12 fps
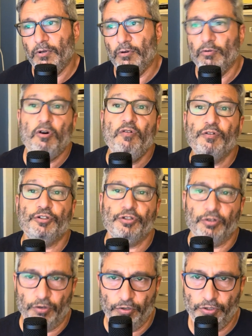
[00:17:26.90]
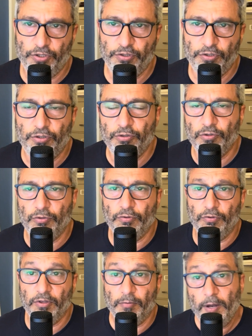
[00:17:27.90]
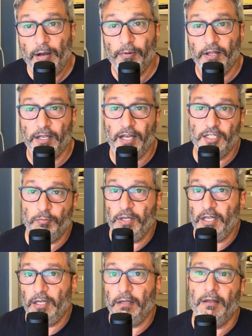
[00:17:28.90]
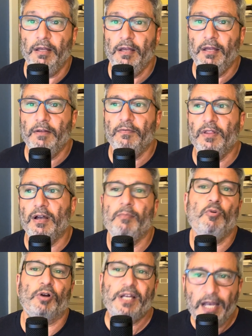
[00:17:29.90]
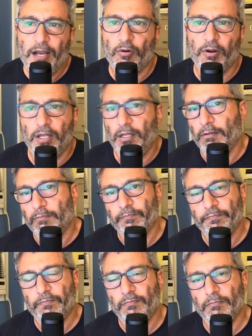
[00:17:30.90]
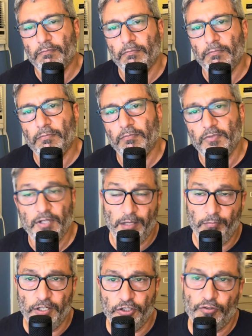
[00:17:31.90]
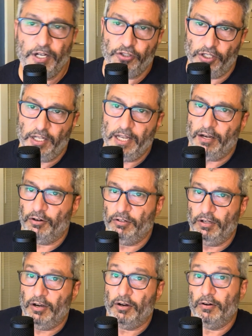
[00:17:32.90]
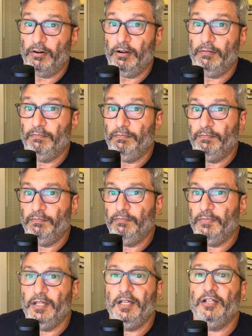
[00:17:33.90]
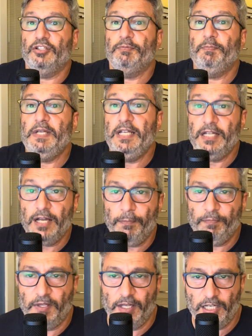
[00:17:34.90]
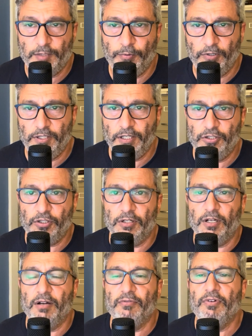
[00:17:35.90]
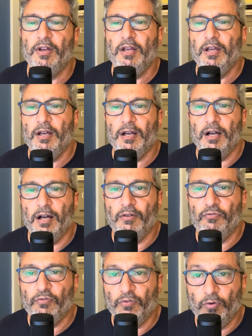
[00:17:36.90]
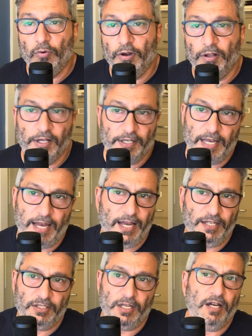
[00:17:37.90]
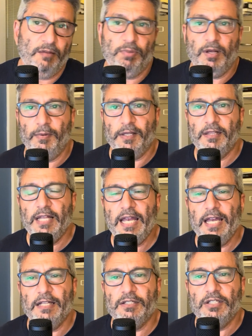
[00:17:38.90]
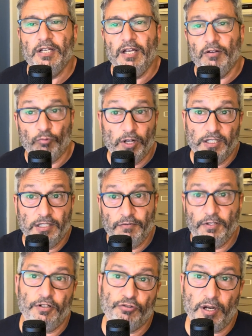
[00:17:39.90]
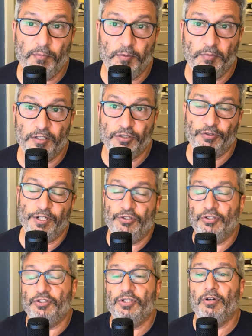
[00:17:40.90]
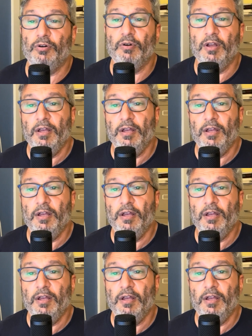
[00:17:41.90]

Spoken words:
overtures to the public as being a more caring administration. They are speeding up the exploitation of oil and gas on public lands relative to the Trump administration. So